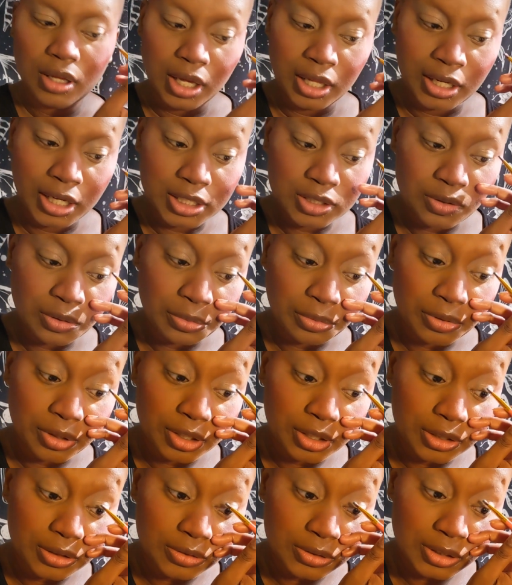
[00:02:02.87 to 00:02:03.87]
And that's what I'm
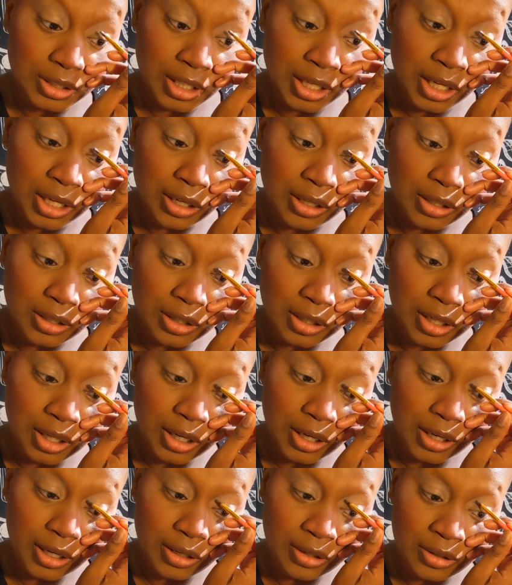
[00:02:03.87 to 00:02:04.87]
going to use to kind of
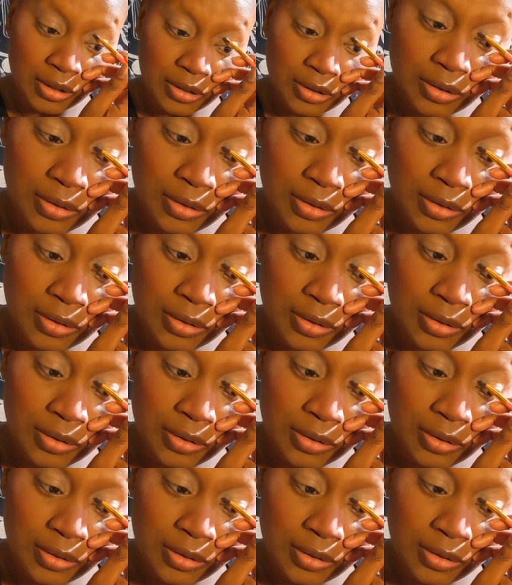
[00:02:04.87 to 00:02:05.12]
align